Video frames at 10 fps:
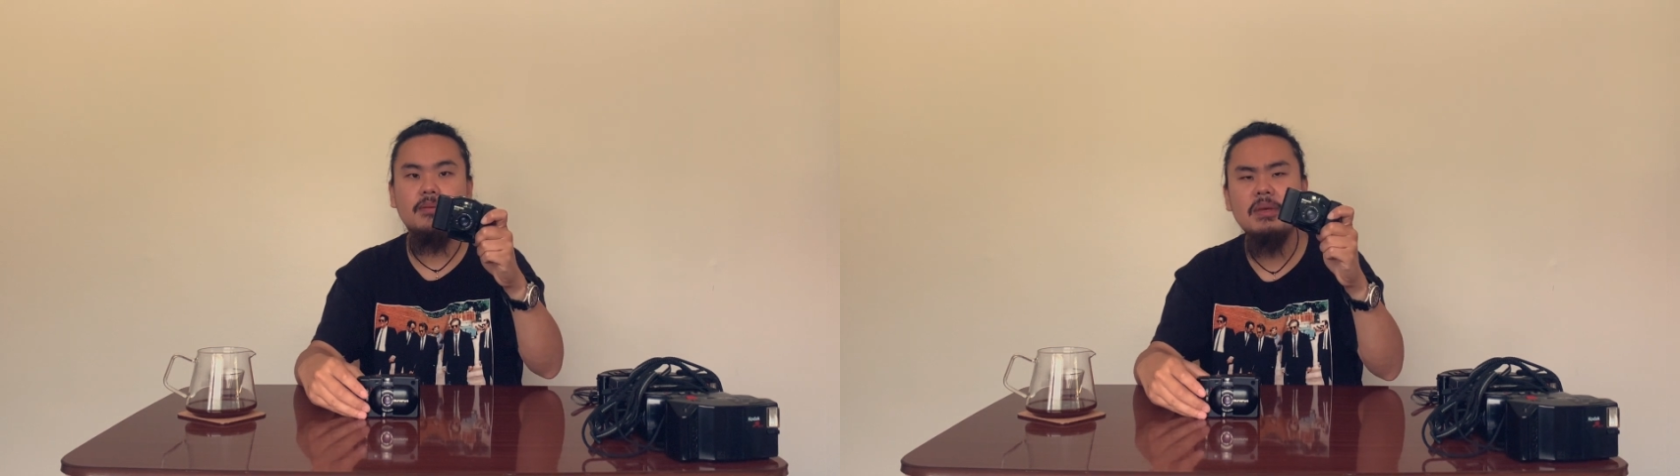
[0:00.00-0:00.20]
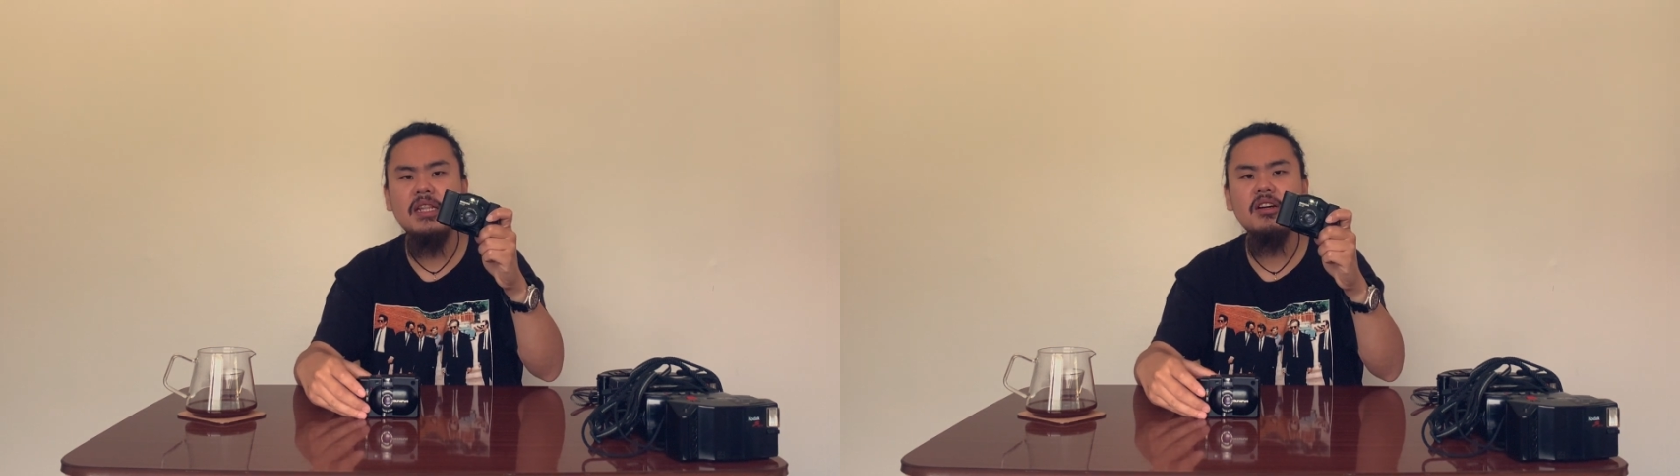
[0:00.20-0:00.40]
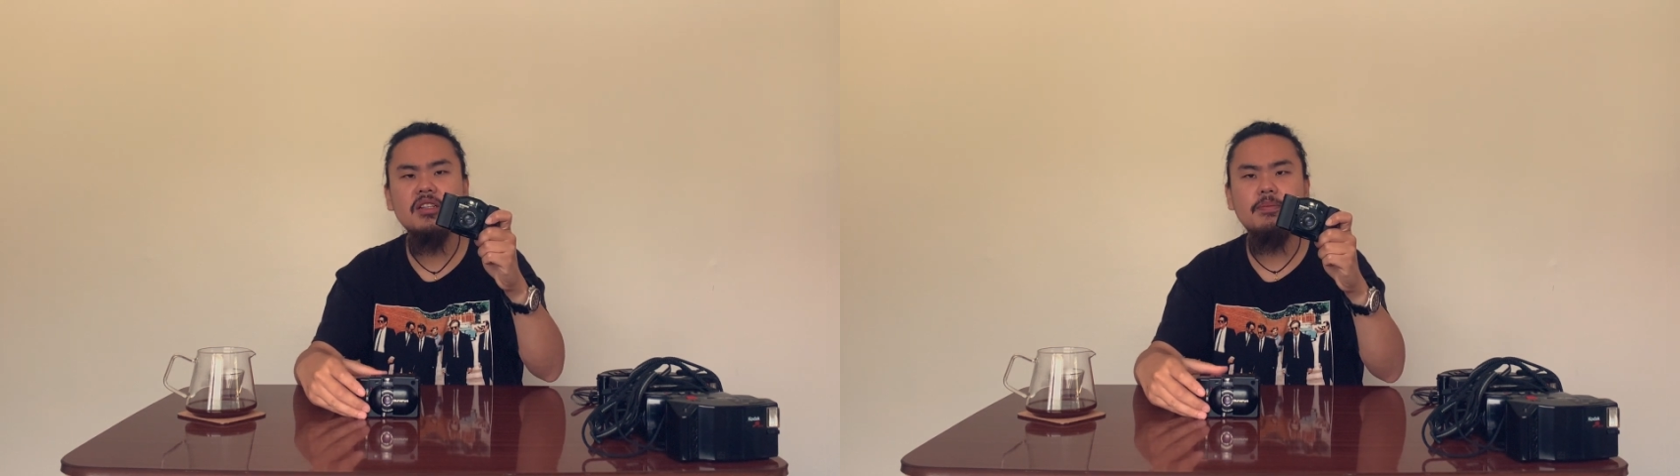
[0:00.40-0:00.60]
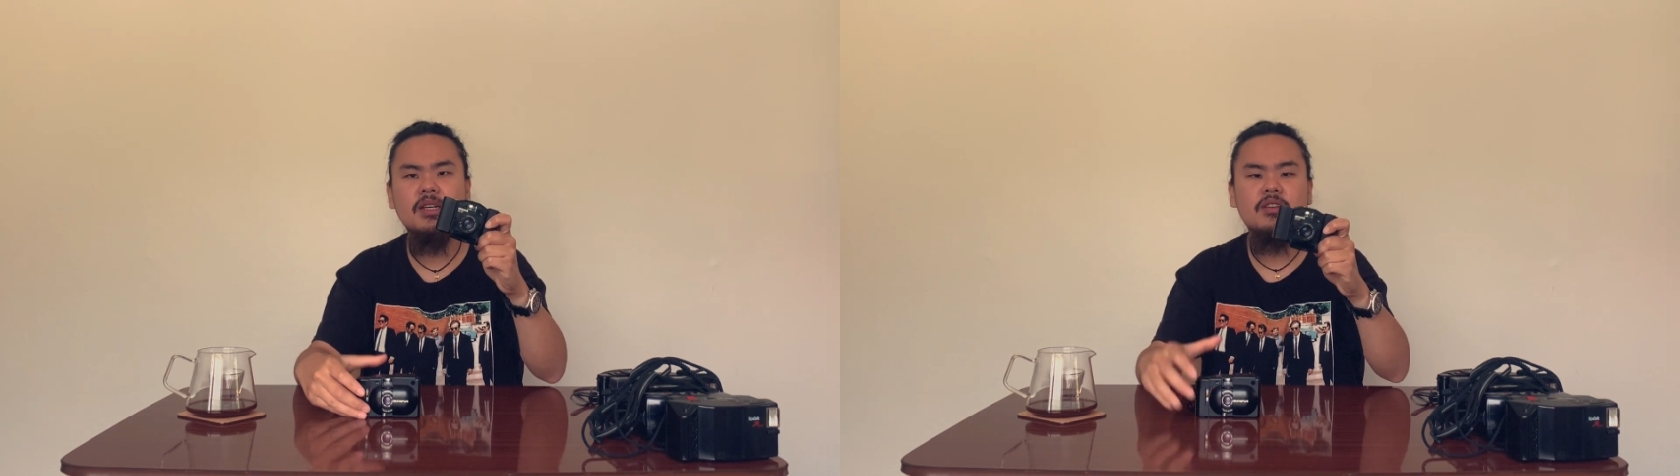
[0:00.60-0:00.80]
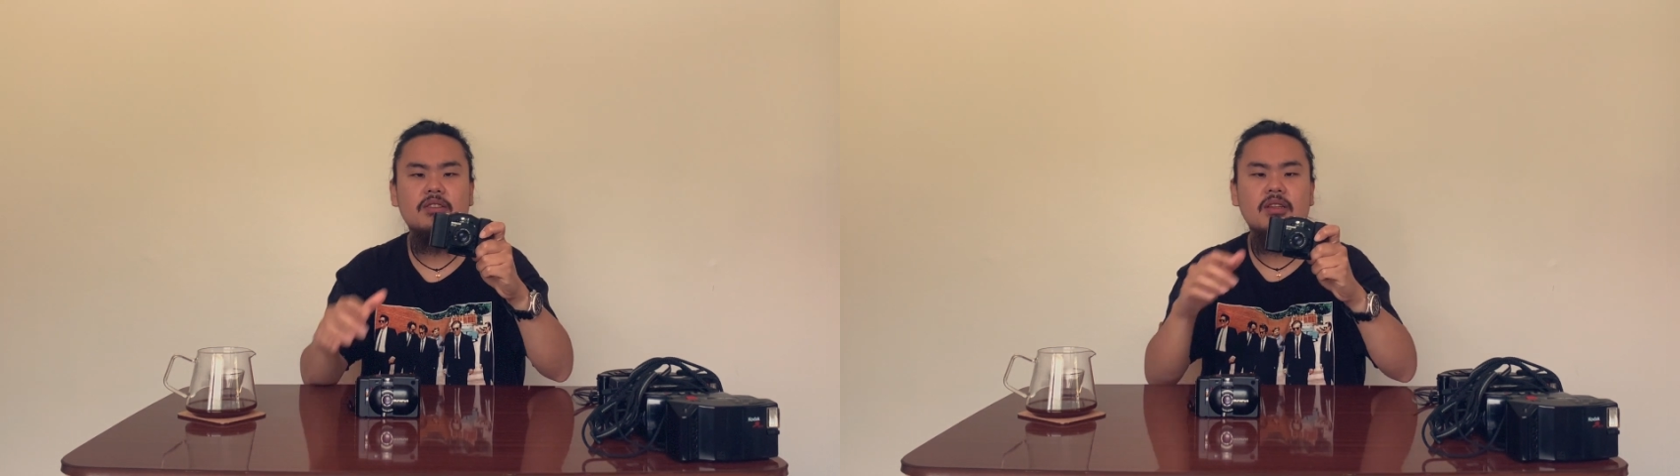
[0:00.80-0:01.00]
Minox
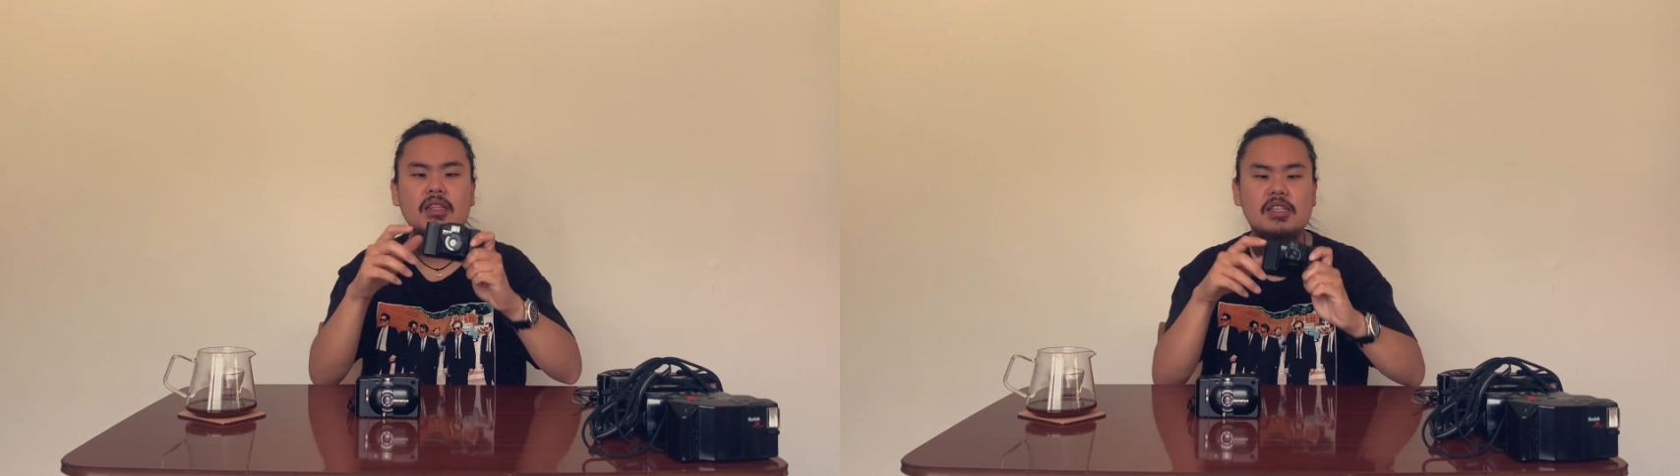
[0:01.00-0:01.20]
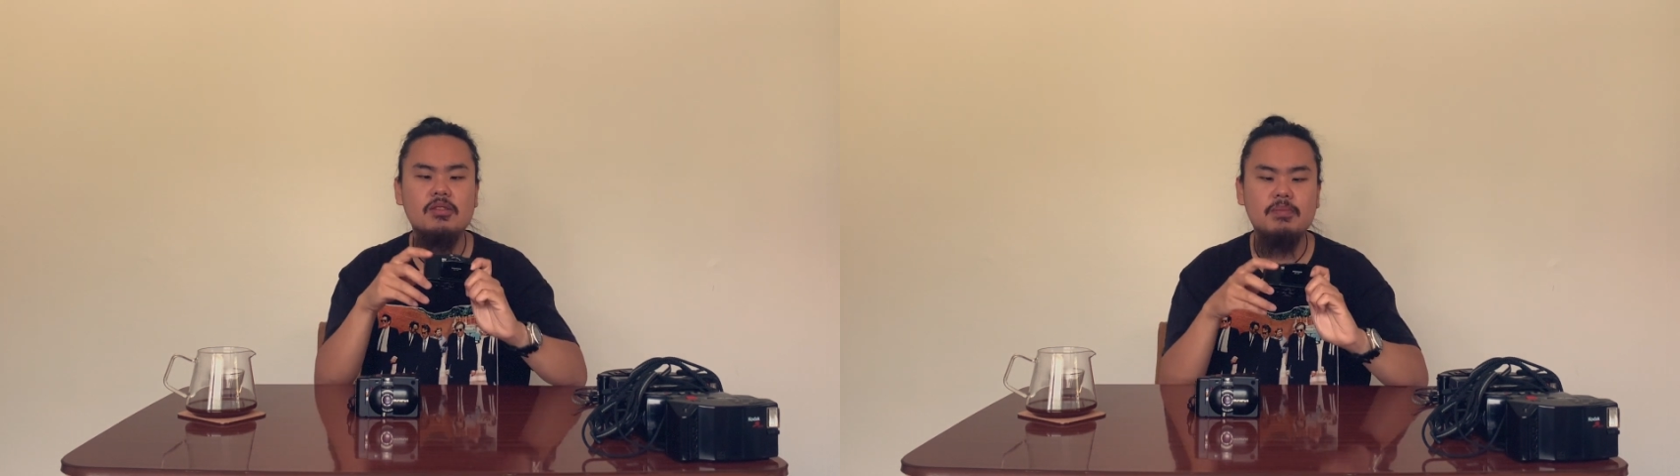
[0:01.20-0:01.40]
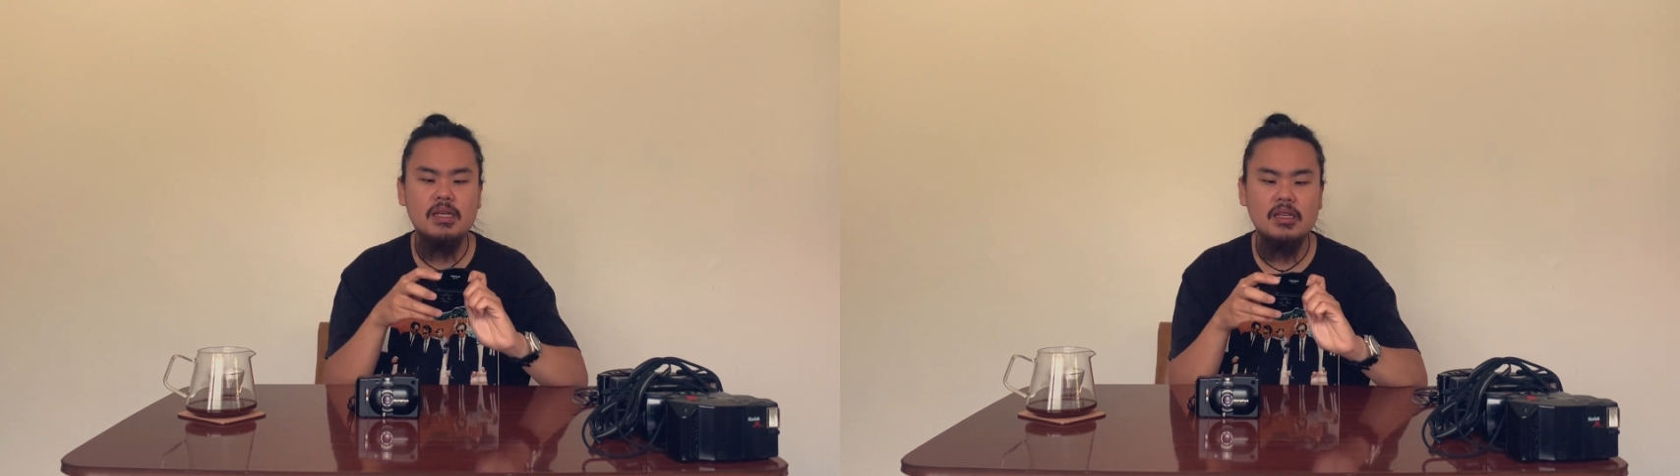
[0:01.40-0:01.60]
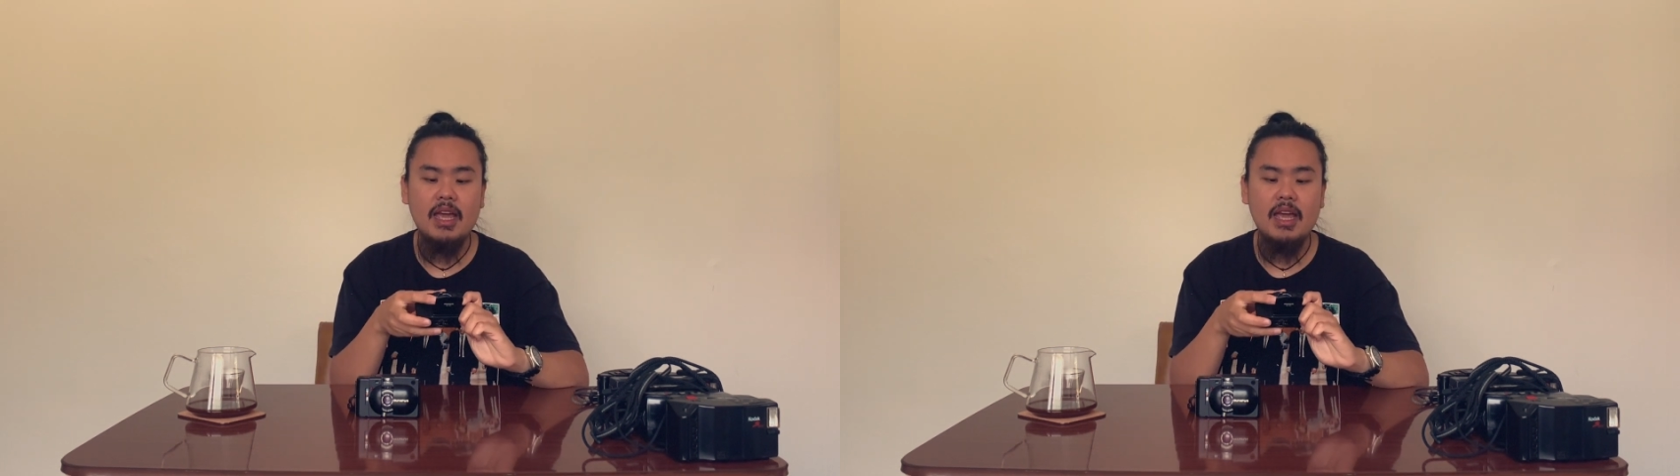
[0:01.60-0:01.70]
because you need to be